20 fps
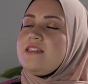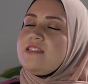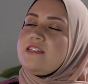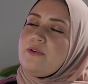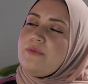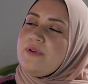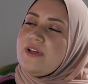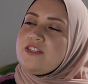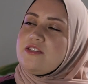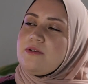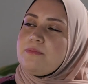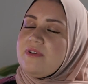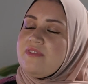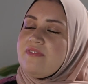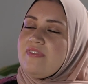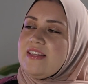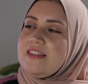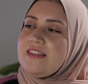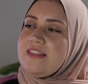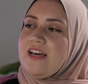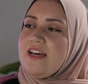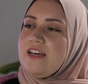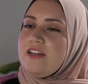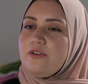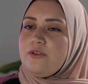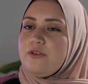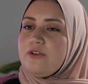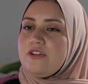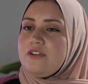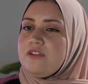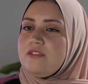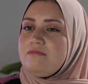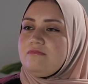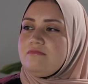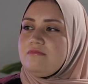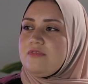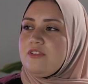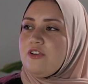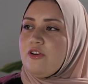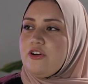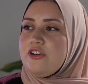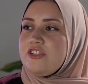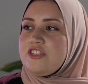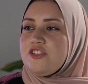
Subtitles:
Is there a way to prevent that, or